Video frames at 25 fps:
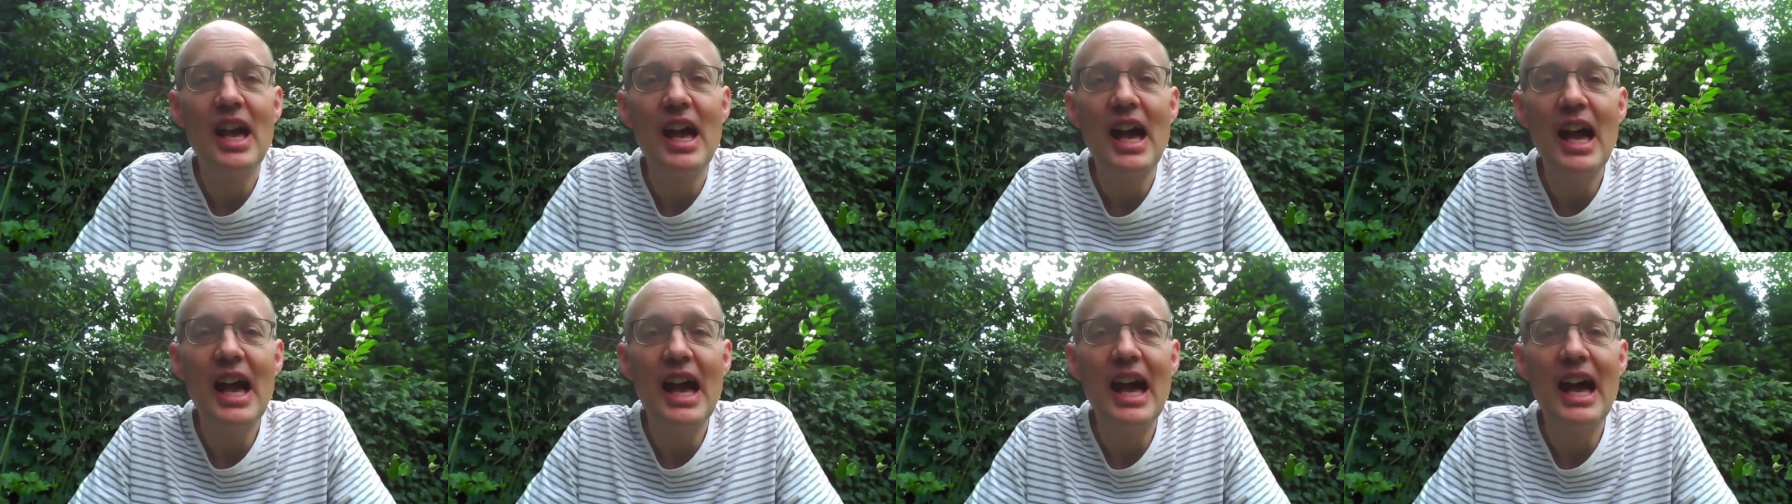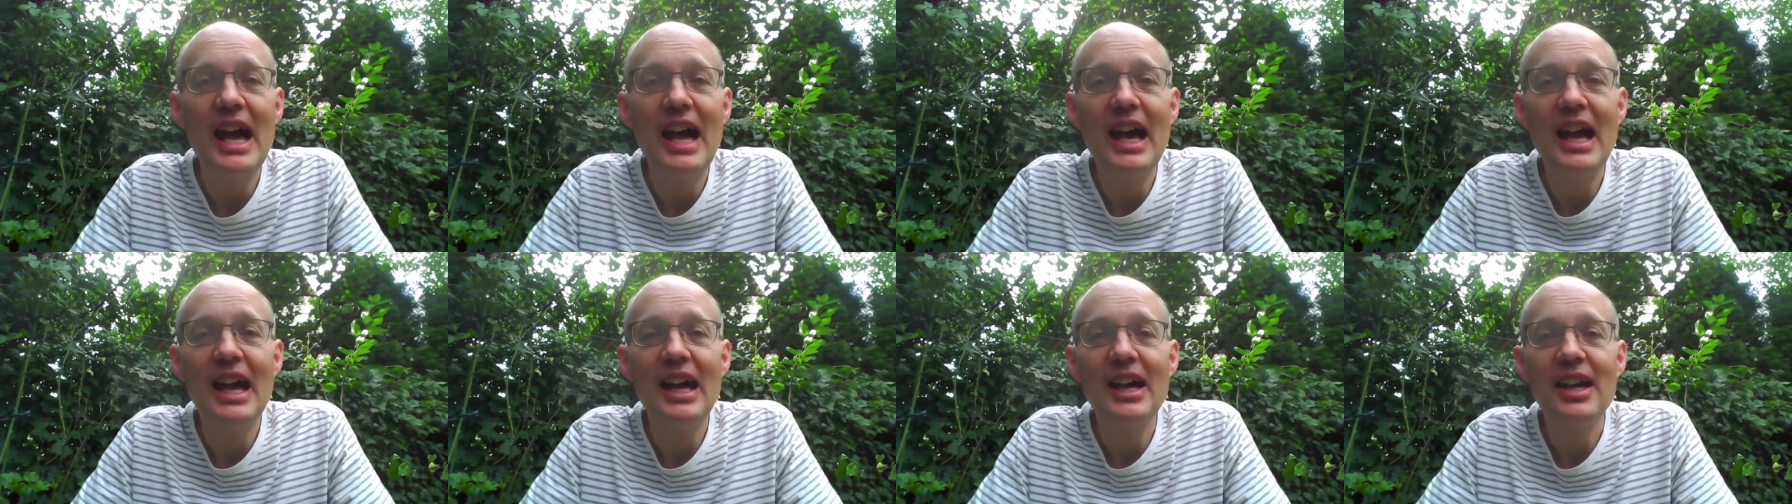
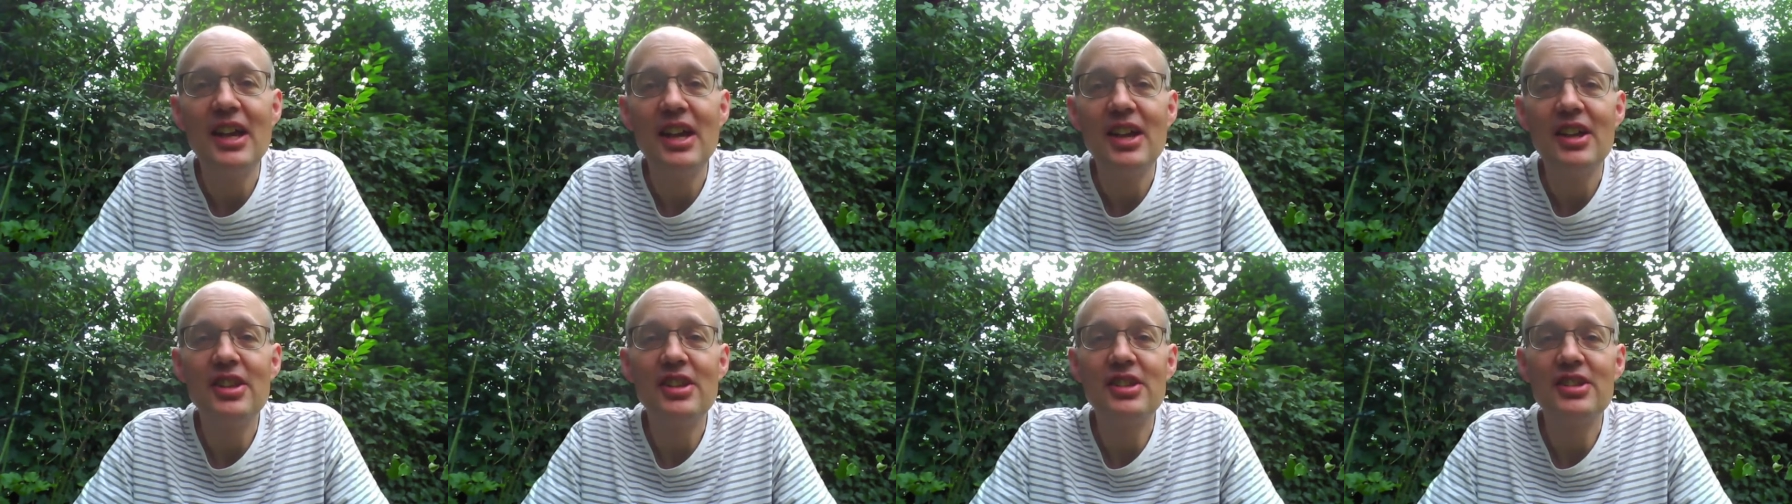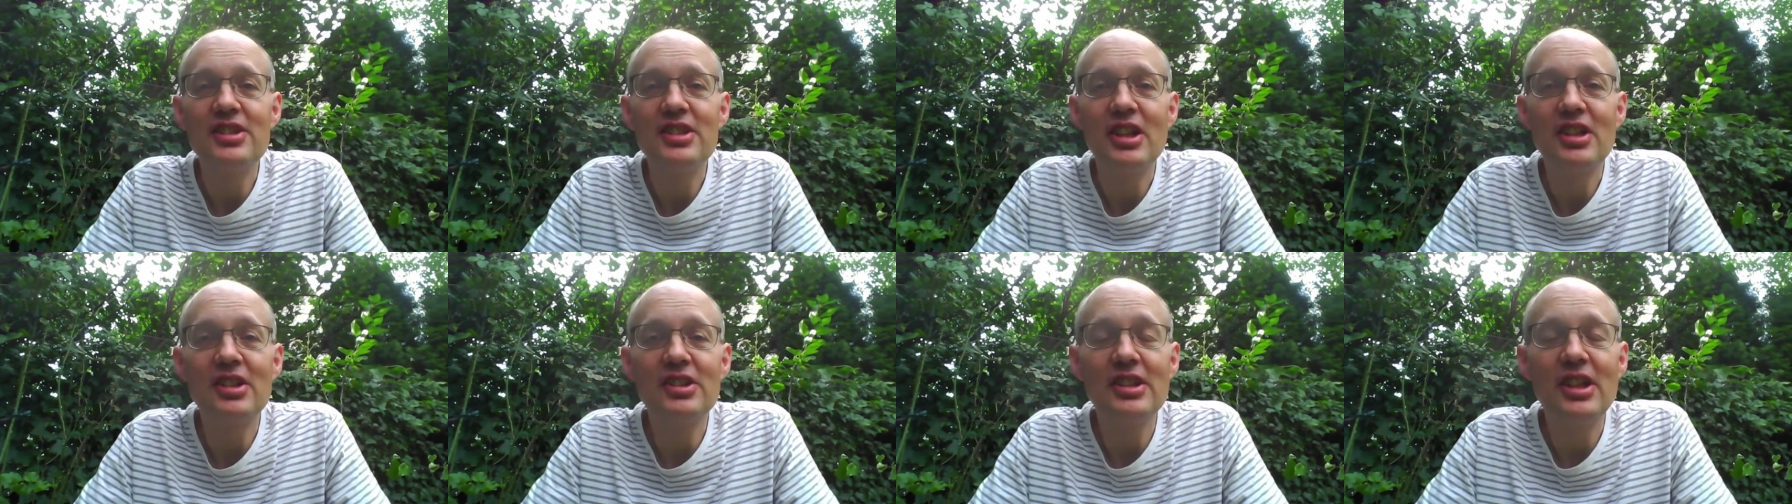Uh, the
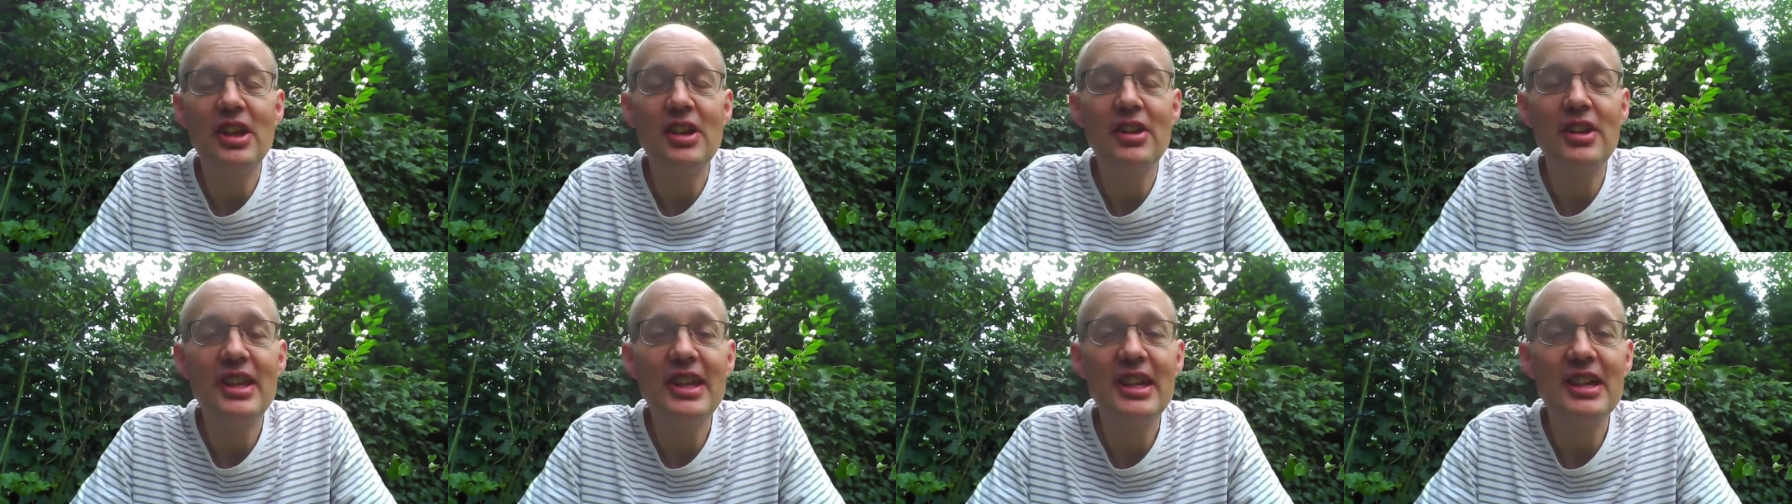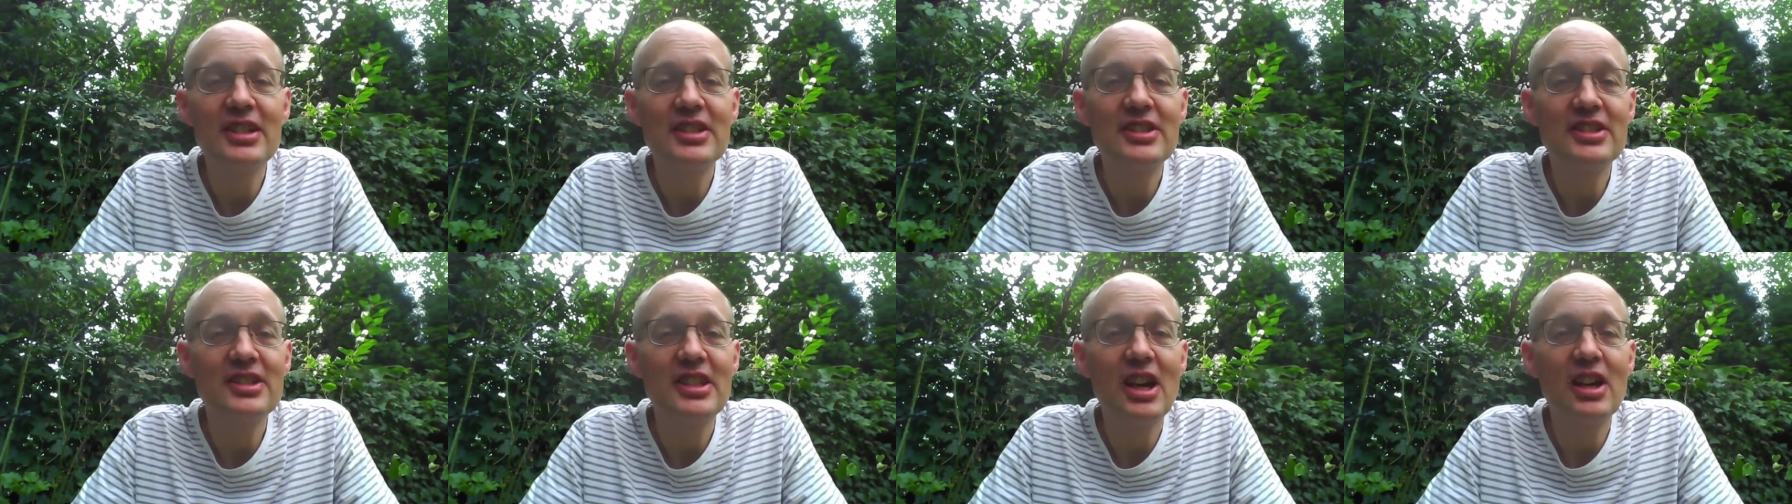shutdown here
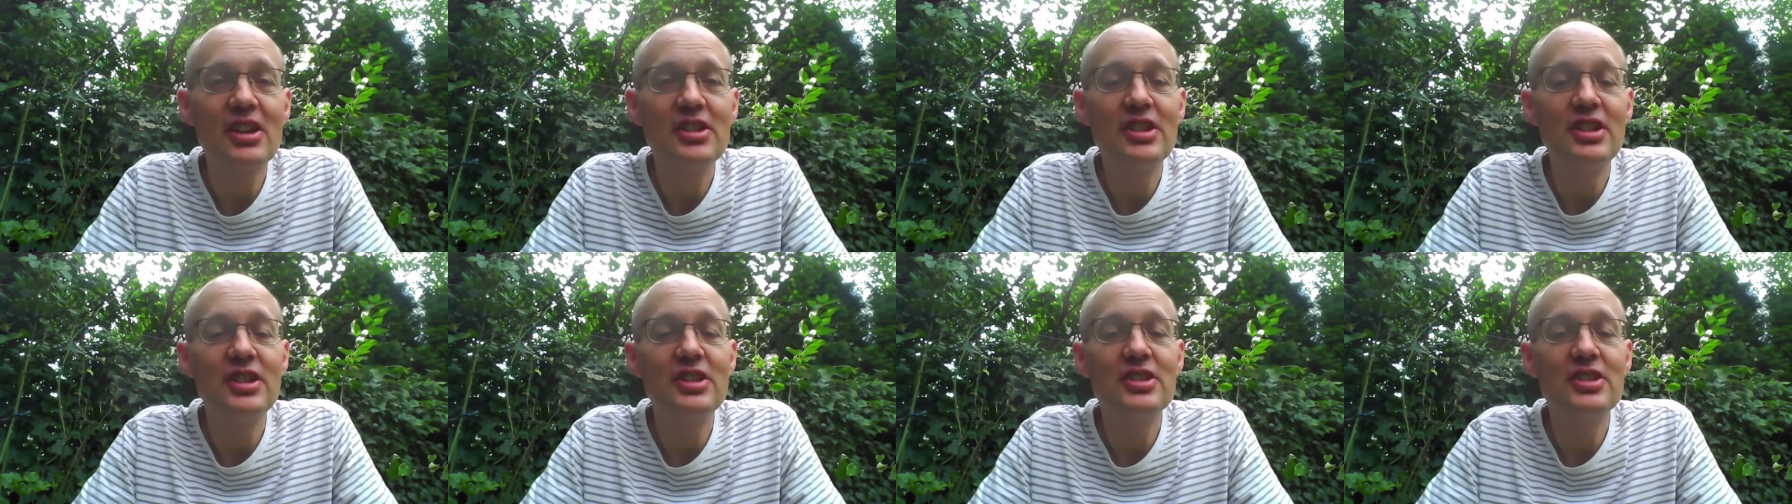started